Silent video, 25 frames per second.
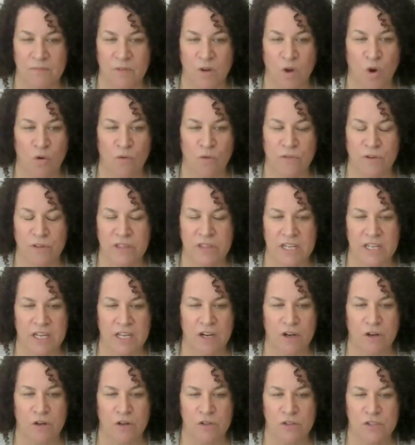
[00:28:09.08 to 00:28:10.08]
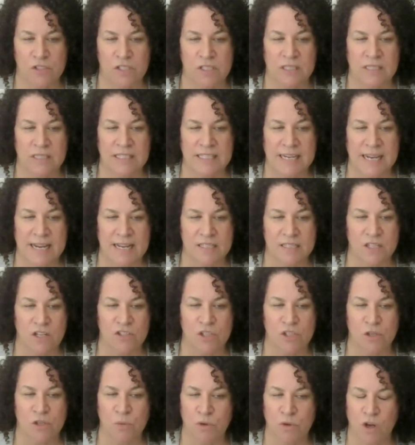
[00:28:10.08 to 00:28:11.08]
over the years
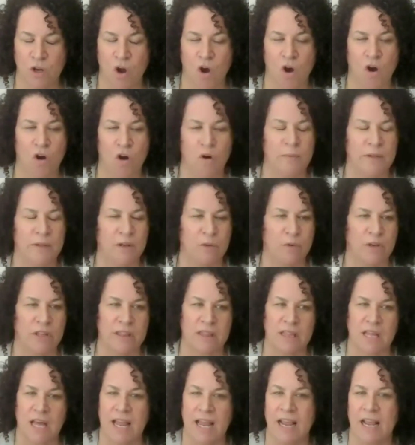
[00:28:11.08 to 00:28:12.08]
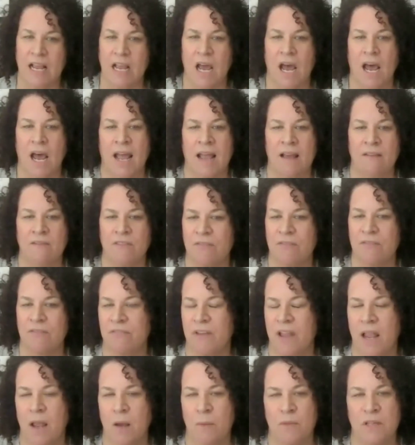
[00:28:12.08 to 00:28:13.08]
liaisons who would call me with I have a
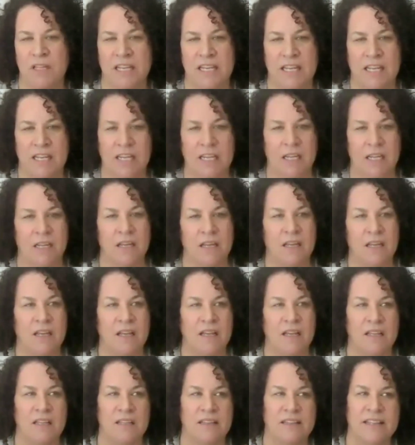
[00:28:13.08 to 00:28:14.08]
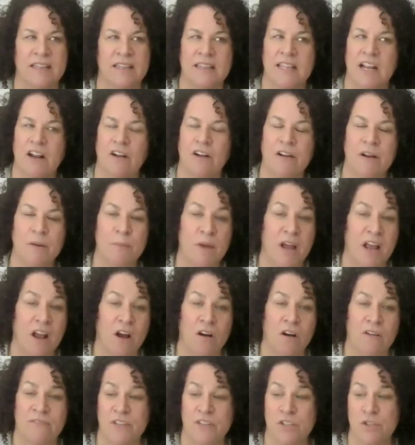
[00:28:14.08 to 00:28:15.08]
family, they're in my
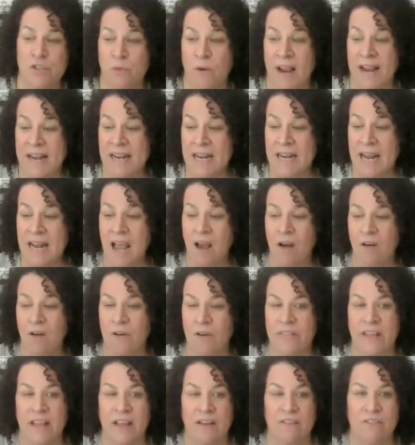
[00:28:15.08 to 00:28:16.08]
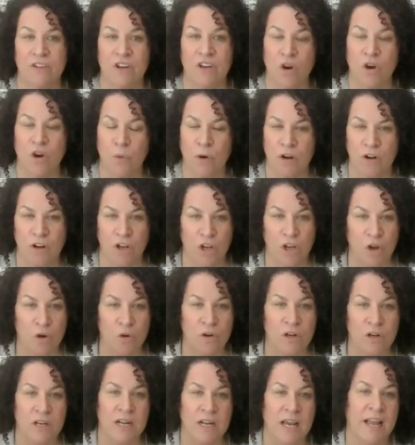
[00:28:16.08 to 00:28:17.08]
office right now and they have nowhere to go
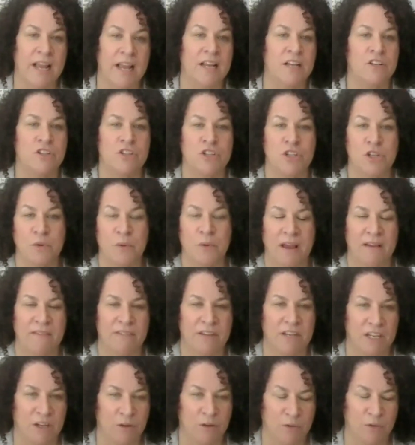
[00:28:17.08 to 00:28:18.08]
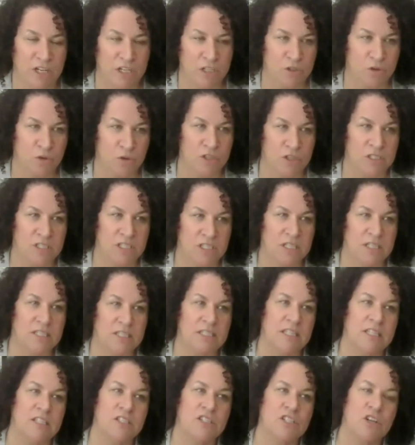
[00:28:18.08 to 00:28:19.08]
tonight. Do you have any resources?
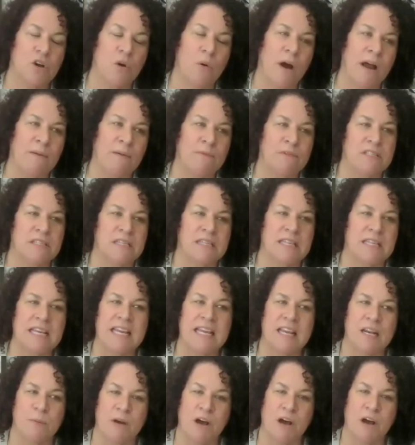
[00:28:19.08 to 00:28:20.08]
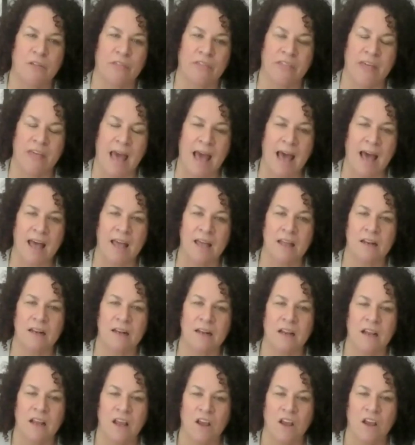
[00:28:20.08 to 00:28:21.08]
And so I was thinking about that
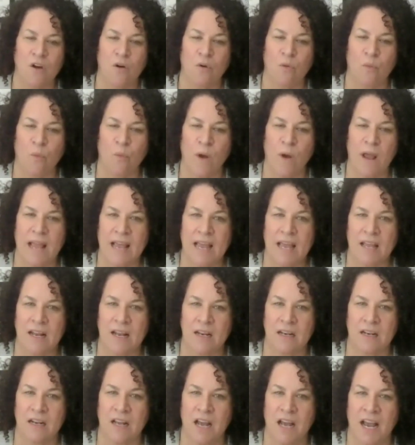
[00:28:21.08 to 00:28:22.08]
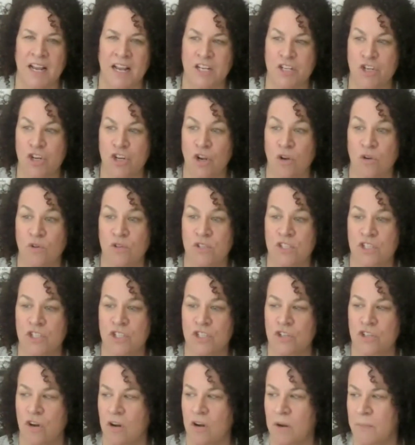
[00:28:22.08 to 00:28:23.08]
when I chose to
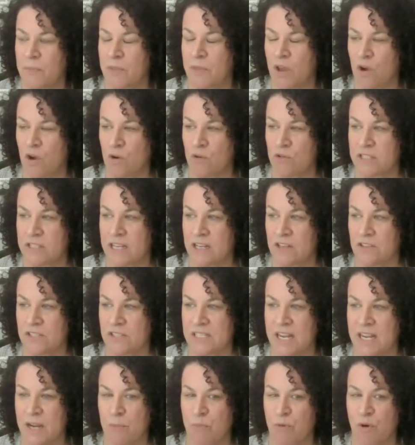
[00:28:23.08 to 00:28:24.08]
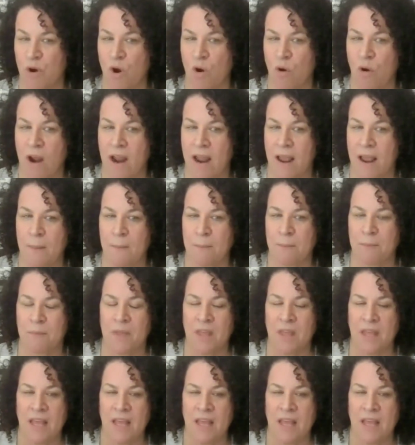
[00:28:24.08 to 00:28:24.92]
start up the hotel stay program.